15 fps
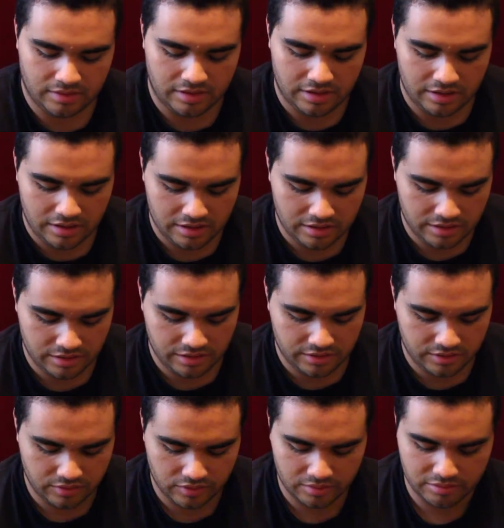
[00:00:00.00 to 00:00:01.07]
in
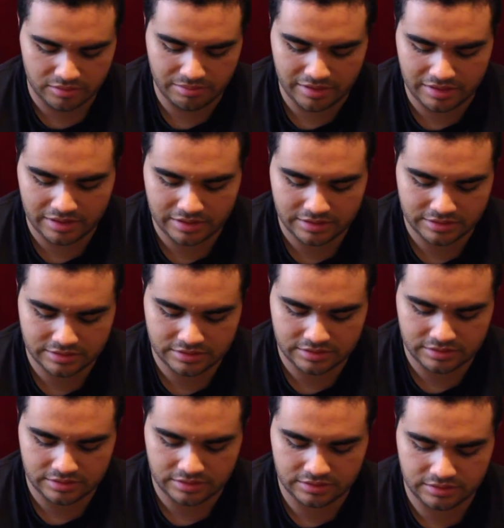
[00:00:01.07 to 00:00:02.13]
the normal
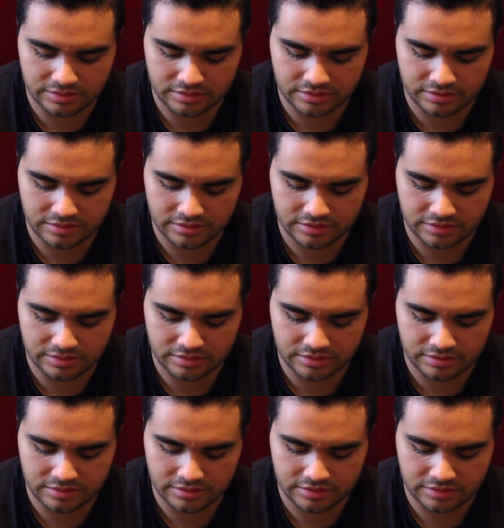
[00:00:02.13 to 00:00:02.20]
box,